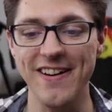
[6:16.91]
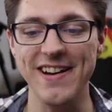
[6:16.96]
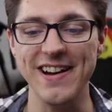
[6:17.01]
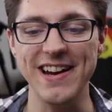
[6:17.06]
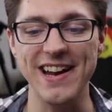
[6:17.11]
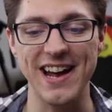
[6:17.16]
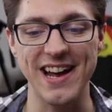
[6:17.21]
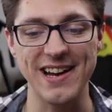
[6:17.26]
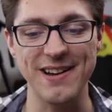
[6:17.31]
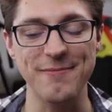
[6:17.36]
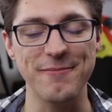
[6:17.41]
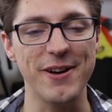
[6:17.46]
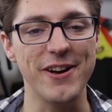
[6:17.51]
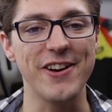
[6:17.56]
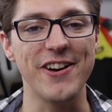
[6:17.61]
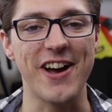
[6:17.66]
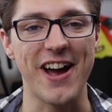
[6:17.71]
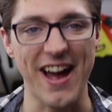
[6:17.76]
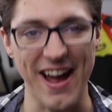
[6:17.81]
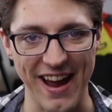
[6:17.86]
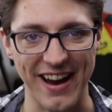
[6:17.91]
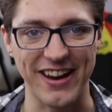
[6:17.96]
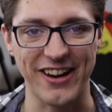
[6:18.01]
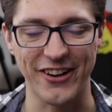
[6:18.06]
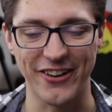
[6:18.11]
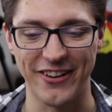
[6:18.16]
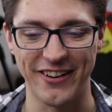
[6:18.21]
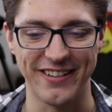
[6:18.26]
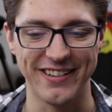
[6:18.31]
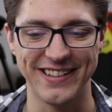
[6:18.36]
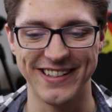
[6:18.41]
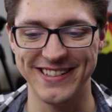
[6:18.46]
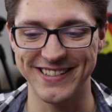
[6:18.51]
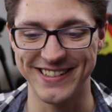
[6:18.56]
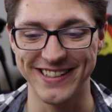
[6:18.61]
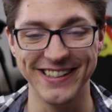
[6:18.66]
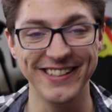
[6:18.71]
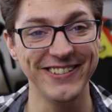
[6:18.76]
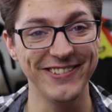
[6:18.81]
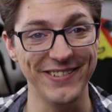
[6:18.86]
I am a hacker.
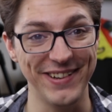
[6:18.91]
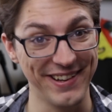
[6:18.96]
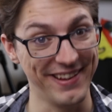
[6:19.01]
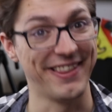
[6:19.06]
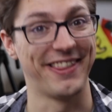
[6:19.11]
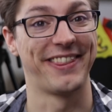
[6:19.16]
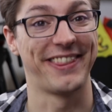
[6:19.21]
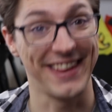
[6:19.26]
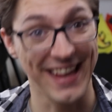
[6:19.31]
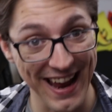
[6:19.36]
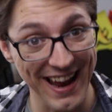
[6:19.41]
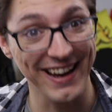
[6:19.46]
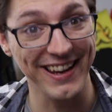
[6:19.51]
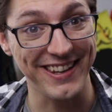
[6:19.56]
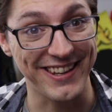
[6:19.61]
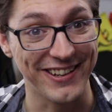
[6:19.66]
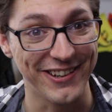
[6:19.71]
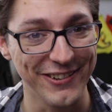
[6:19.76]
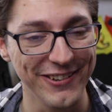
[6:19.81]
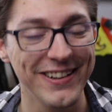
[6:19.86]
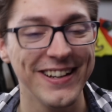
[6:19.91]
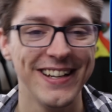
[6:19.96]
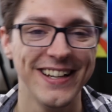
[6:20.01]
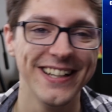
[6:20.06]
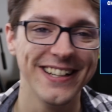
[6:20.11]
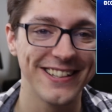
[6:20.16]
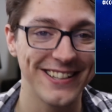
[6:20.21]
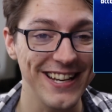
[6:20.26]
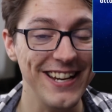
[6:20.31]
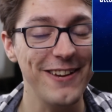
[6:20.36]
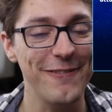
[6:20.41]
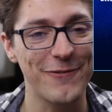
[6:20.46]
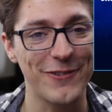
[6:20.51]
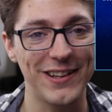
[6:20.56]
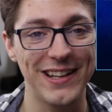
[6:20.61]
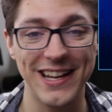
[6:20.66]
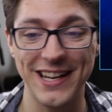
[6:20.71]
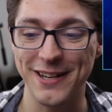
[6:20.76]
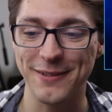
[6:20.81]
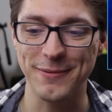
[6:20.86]
Well, thank you. Thank you for
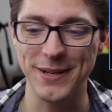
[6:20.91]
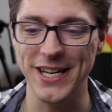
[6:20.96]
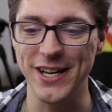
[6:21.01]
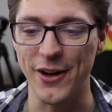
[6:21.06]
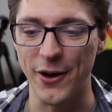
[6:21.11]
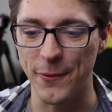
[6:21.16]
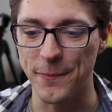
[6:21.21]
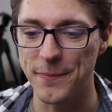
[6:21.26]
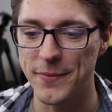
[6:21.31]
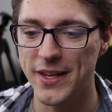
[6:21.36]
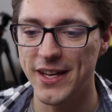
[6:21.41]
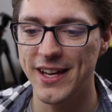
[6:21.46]
letting me know.